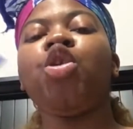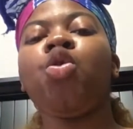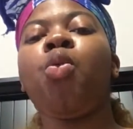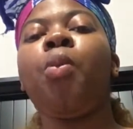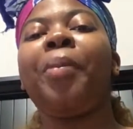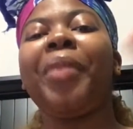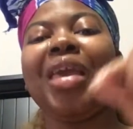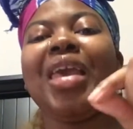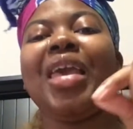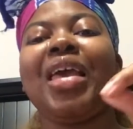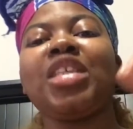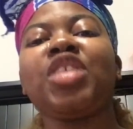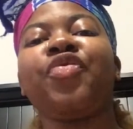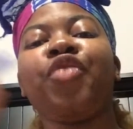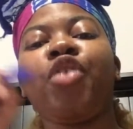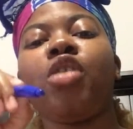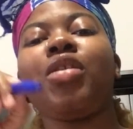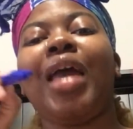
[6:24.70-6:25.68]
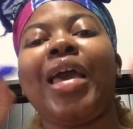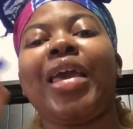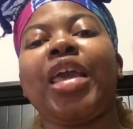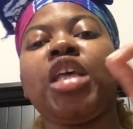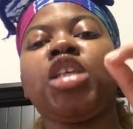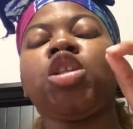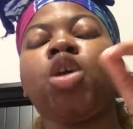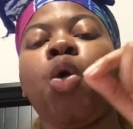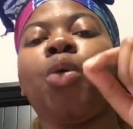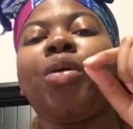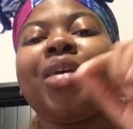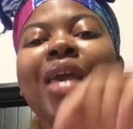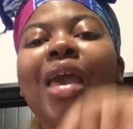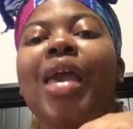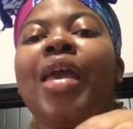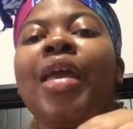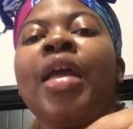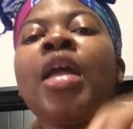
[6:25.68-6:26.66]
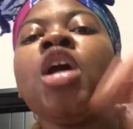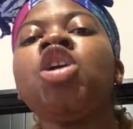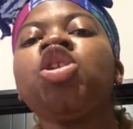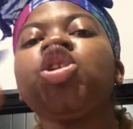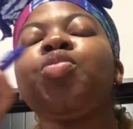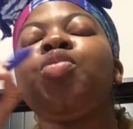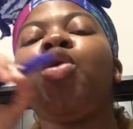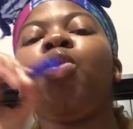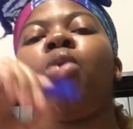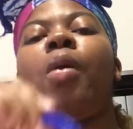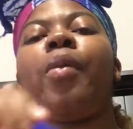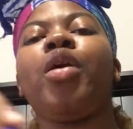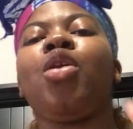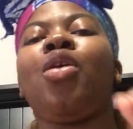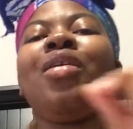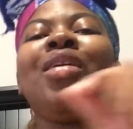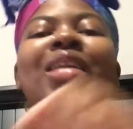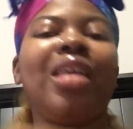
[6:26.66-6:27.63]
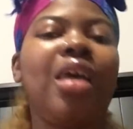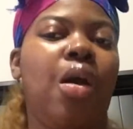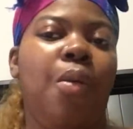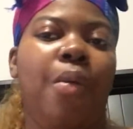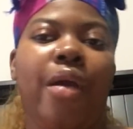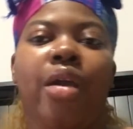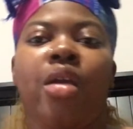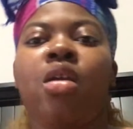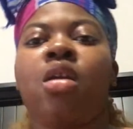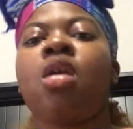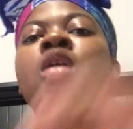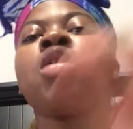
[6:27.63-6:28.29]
do men feel like it's okay to put women on layaway?